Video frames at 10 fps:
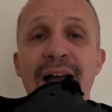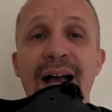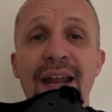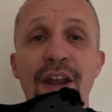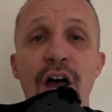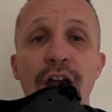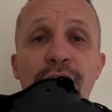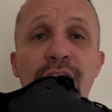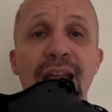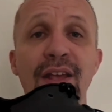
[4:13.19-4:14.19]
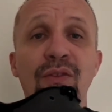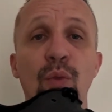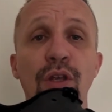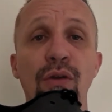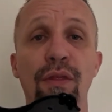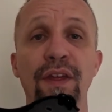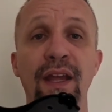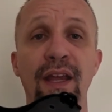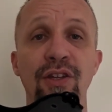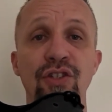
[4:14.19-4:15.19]
And I guess what you're
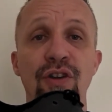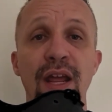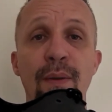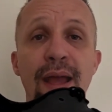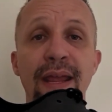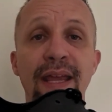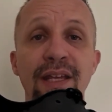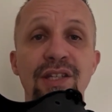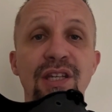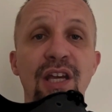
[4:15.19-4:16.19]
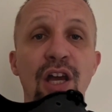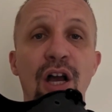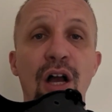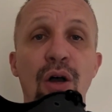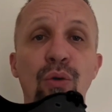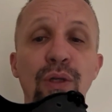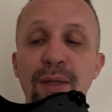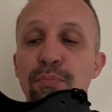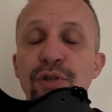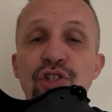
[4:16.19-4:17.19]
thinking straight away is,
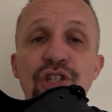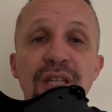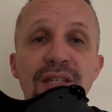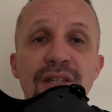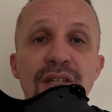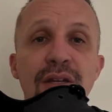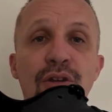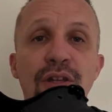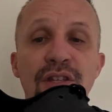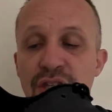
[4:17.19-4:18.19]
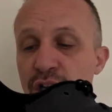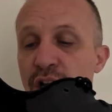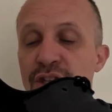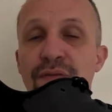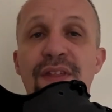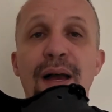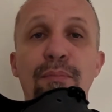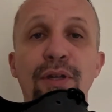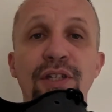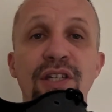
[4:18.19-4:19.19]
holy bejesus, look at the size of
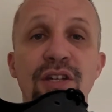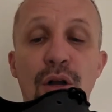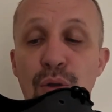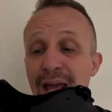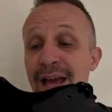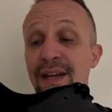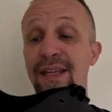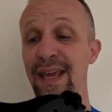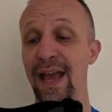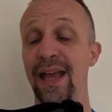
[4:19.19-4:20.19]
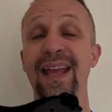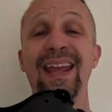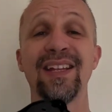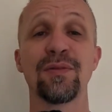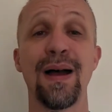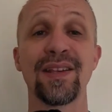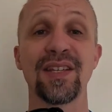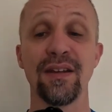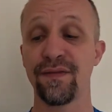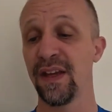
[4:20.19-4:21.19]
that bloody sole. And yeah, it's
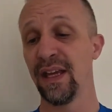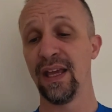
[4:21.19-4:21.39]
massive.